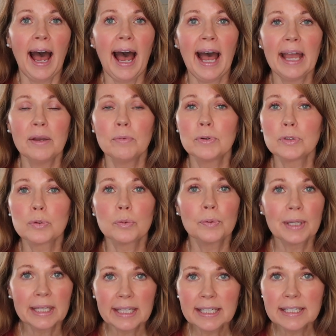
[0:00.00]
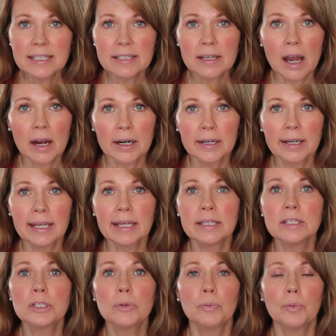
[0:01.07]
I was really
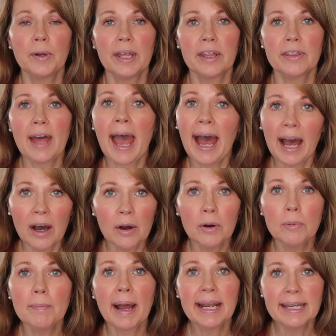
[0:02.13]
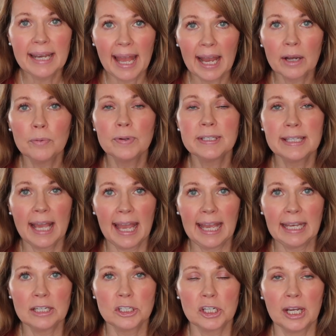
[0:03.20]
disheartened with how my neck was
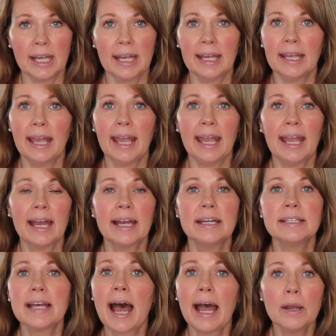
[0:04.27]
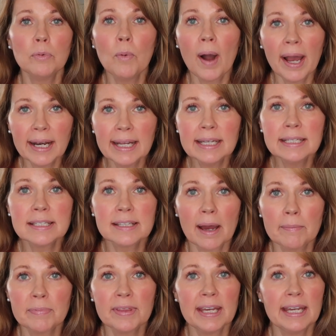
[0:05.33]
aging and I wanted
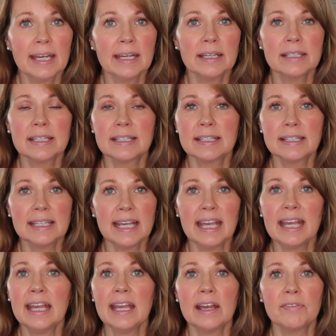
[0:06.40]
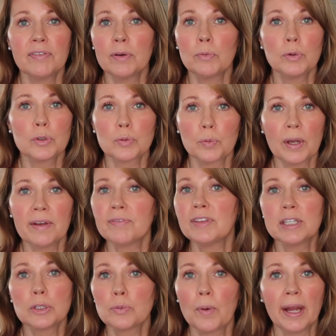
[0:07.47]
something to see if it was if
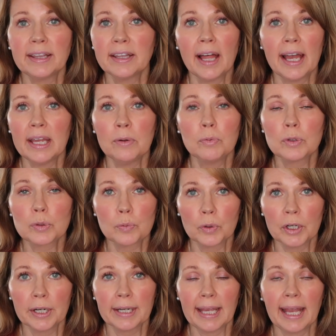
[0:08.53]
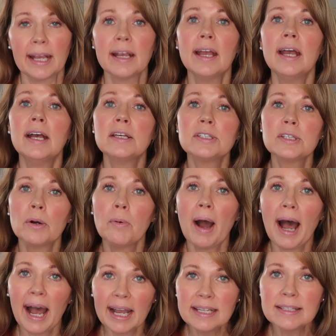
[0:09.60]
this red light was working. So
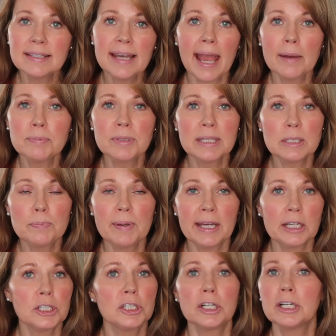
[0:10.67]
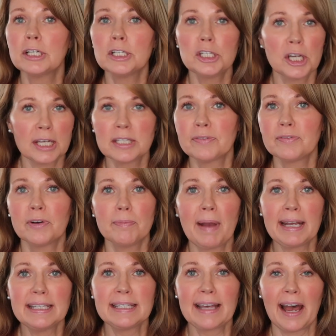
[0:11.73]
I snapped this picture just for
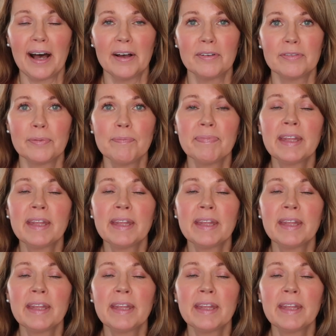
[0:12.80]
myself.